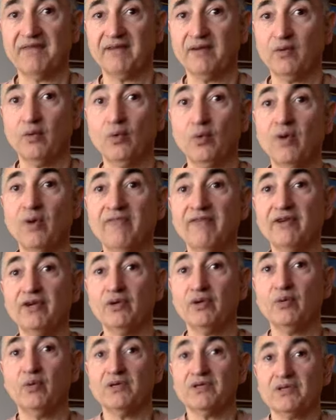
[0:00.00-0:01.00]
and whoever you
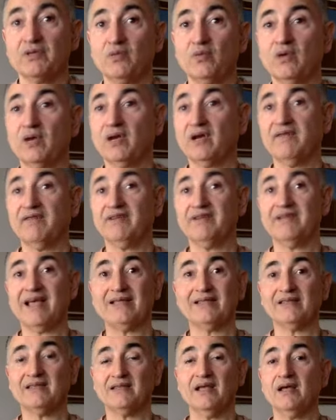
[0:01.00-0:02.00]
was and whatever
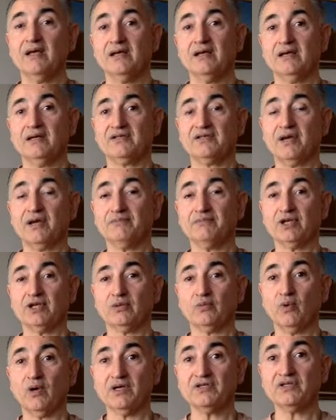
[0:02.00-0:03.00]
that uh, subject
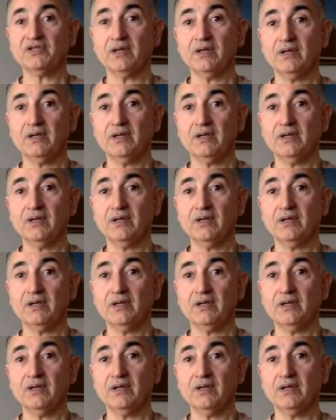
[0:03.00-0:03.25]
was.